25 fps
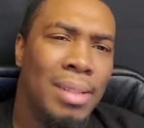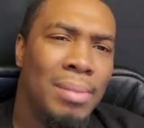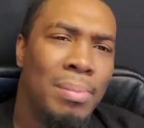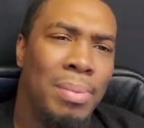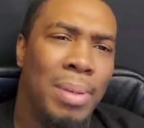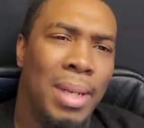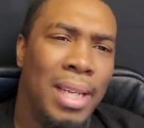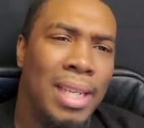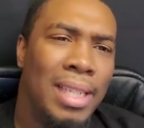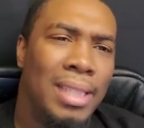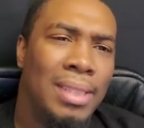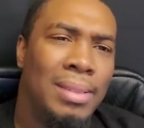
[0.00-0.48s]

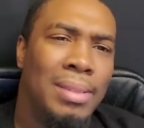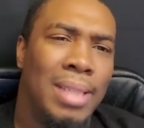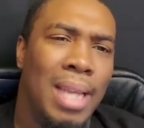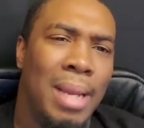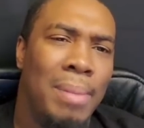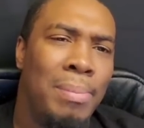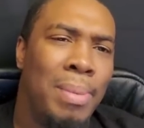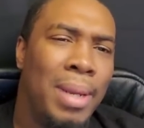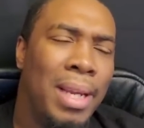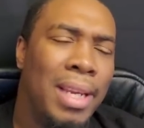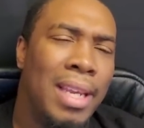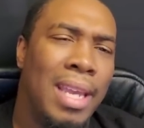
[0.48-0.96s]
Please
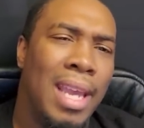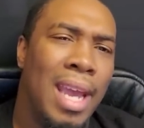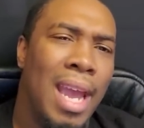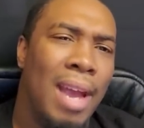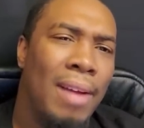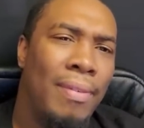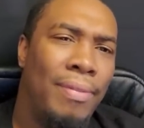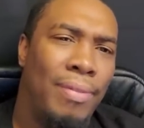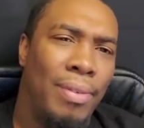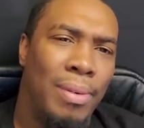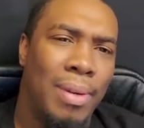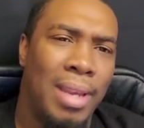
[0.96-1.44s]
be
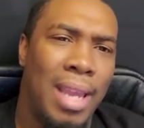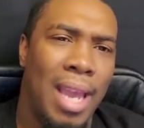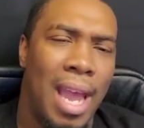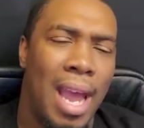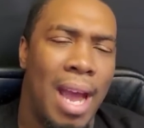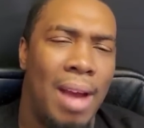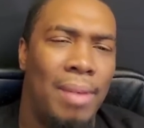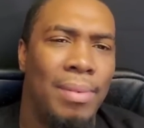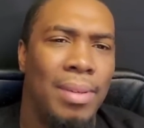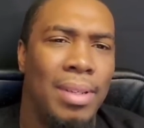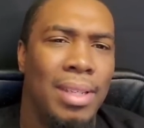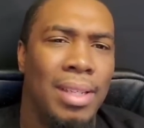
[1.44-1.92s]
careful,
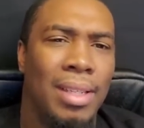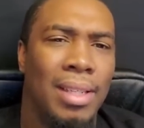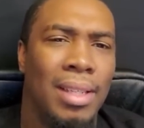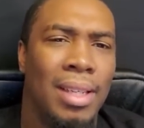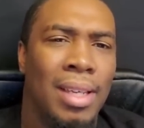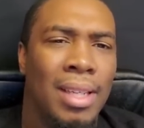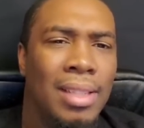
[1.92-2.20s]
Calvin.